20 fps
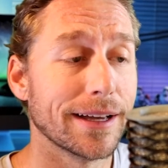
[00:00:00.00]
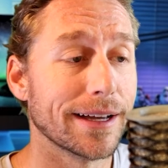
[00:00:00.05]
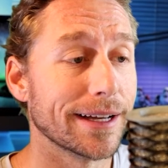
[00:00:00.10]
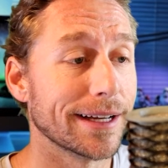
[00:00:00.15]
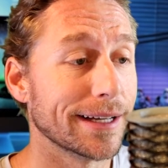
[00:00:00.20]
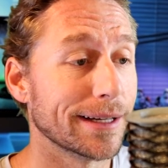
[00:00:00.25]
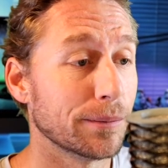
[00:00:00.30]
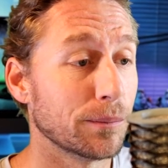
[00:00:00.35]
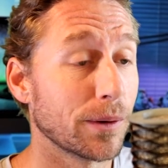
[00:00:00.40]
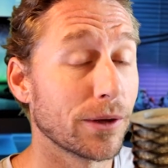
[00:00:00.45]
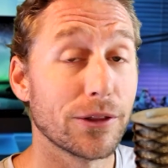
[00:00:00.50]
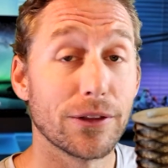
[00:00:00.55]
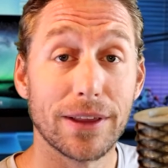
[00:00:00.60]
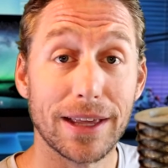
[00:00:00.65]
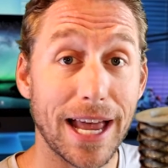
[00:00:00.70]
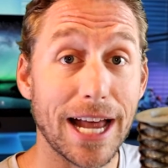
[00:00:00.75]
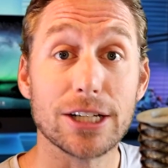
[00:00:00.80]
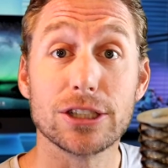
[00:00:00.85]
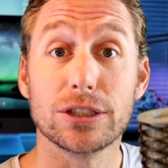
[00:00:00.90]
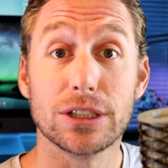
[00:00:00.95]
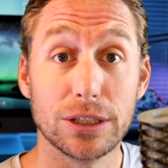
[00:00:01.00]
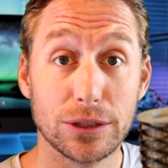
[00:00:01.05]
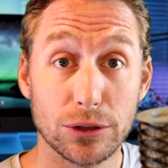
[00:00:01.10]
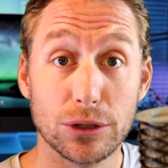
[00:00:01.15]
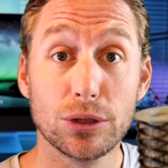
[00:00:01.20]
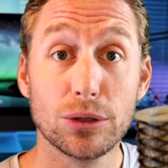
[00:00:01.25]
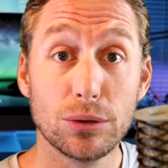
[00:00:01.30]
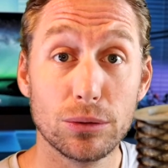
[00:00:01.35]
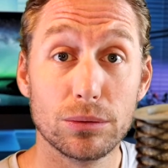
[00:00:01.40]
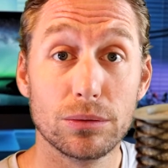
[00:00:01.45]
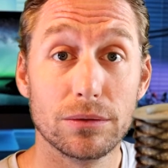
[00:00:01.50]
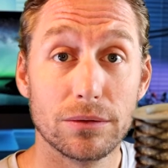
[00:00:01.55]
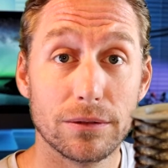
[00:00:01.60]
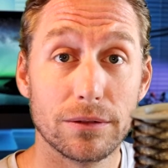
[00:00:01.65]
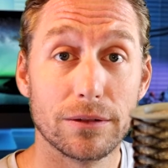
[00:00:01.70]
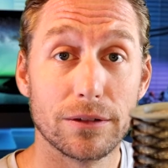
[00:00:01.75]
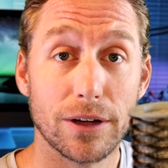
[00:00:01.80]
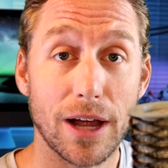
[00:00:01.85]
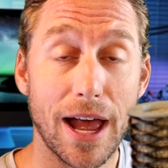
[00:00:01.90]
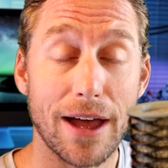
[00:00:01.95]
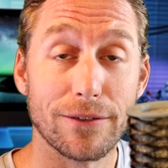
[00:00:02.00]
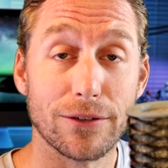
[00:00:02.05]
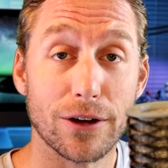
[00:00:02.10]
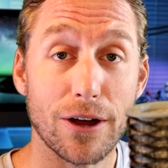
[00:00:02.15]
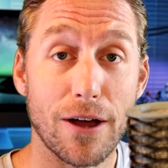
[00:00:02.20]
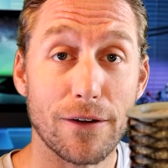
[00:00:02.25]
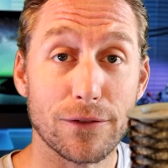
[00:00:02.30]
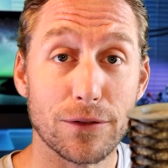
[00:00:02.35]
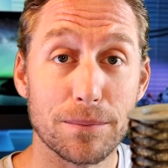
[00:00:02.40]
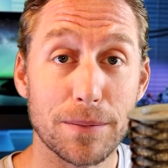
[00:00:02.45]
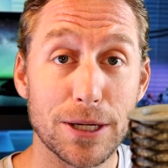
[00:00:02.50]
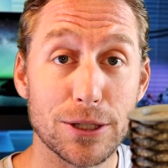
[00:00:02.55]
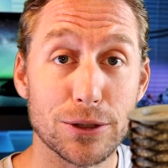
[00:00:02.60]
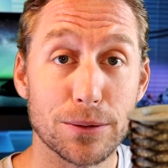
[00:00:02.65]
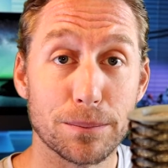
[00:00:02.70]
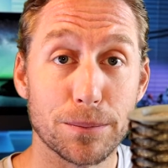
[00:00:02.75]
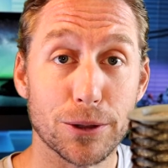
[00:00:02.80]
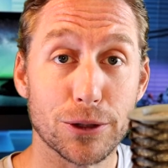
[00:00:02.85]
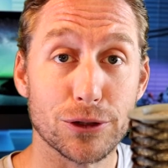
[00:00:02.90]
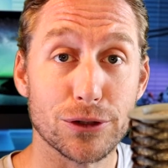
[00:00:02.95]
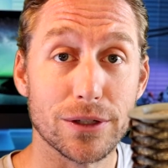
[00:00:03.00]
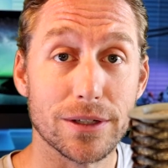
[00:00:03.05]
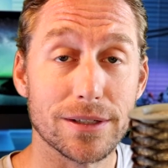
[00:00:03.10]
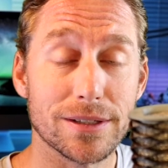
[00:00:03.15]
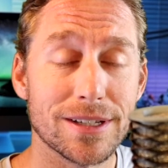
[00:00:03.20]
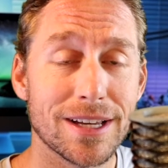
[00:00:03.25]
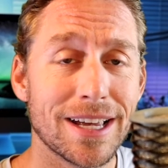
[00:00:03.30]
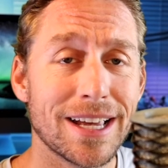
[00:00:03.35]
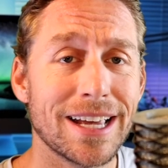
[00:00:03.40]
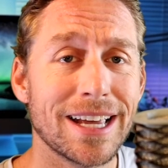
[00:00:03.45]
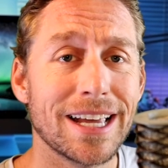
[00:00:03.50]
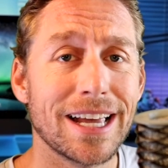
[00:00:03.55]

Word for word: um, whether they actually do have a confirmation purchase.